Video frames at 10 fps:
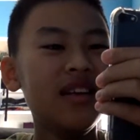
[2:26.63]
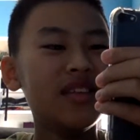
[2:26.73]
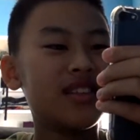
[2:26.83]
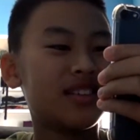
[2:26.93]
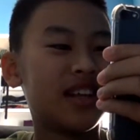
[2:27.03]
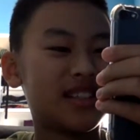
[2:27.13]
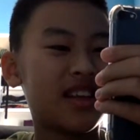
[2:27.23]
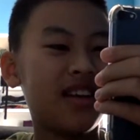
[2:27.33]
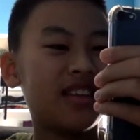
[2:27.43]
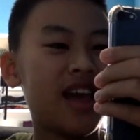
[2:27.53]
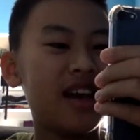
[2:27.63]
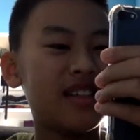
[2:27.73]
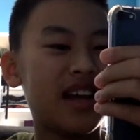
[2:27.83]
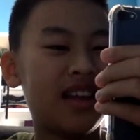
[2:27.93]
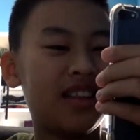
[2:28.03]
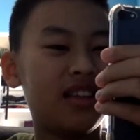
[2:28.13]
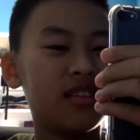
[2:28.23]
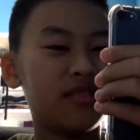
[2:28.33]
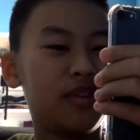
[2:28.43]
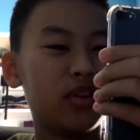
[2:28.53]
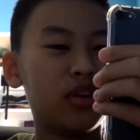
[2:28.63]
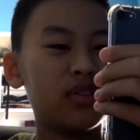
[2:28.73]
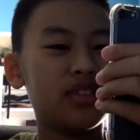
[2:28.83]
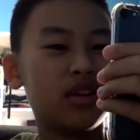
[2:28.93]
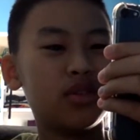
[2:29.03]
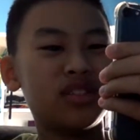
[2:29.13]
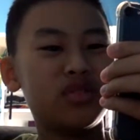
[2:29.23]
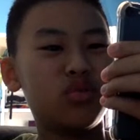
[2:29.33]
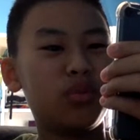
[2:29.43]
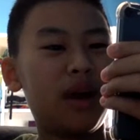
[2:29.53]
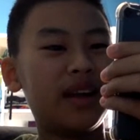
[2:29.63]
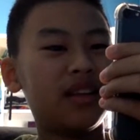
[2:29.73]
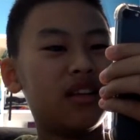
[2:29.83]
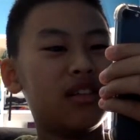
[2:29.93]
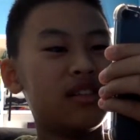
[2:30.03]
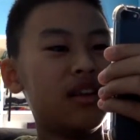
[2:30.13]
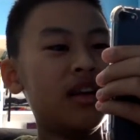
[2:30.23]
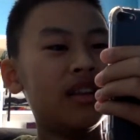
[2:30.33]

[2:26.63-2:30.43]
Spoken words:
such as contacts, calendars, photos, notes, reminders,